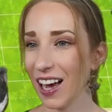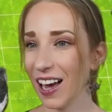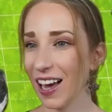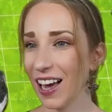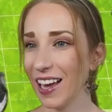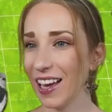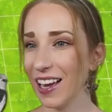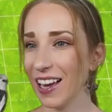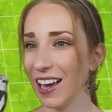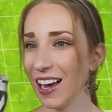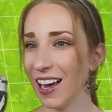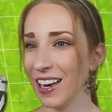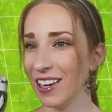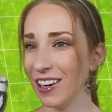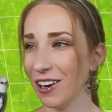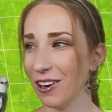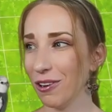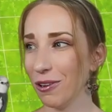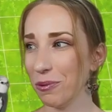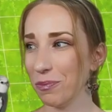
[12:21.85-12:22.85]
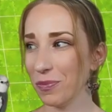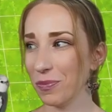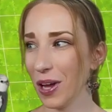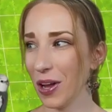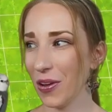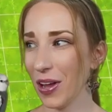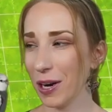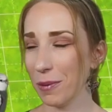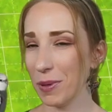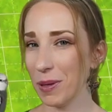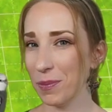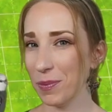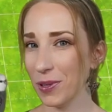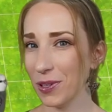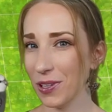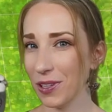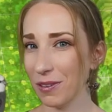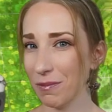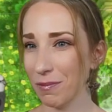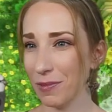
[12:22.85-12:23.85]
I know a lot of people
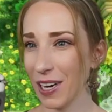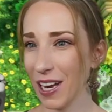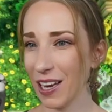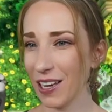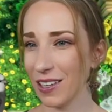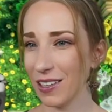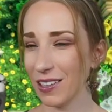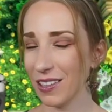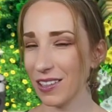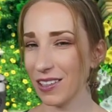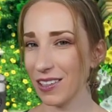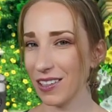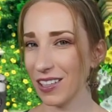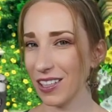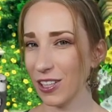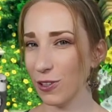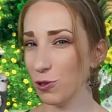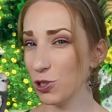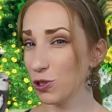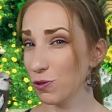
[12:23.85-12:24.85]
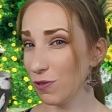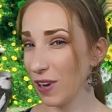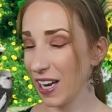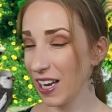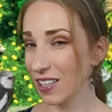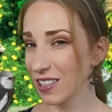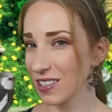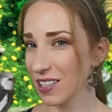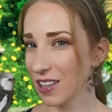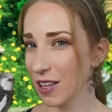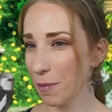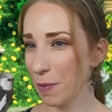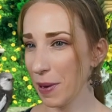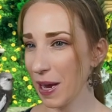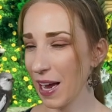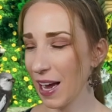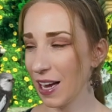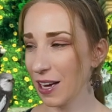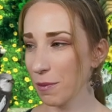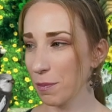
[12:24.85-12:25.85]
are not huge fans of the
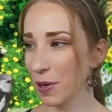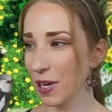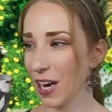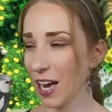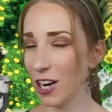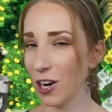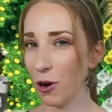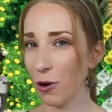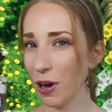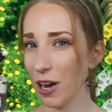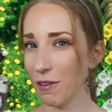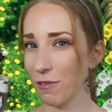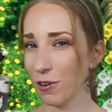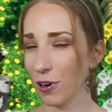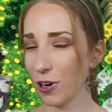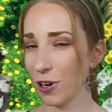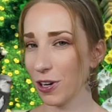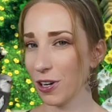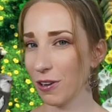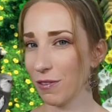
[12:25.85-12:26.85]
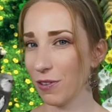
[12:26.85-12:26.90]
pack, but I know I've heard of